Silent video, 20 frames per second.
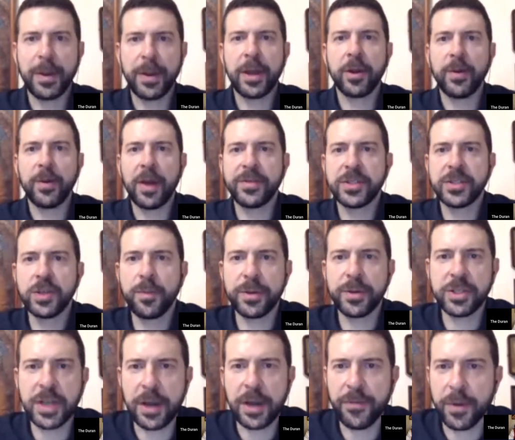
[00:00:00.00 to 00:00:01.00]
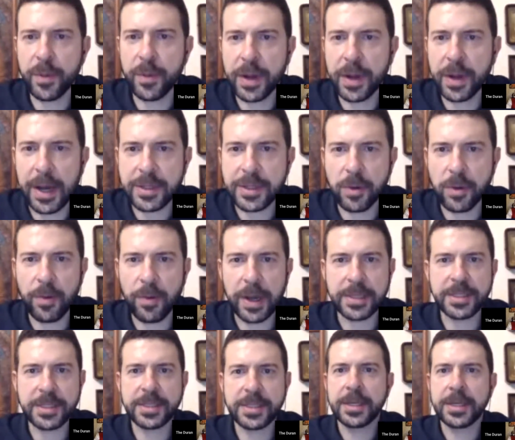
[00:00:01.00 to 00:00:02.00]
have a super chat from Gaza
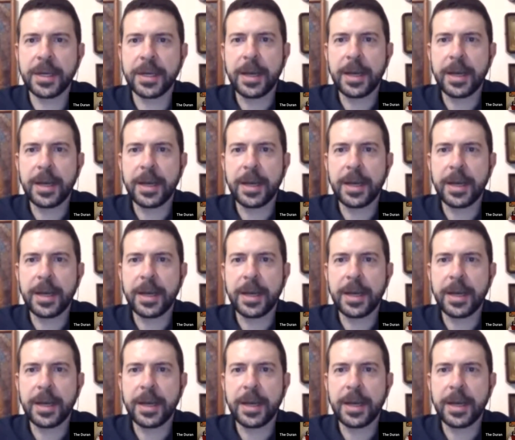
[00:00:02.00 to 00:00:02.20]
West.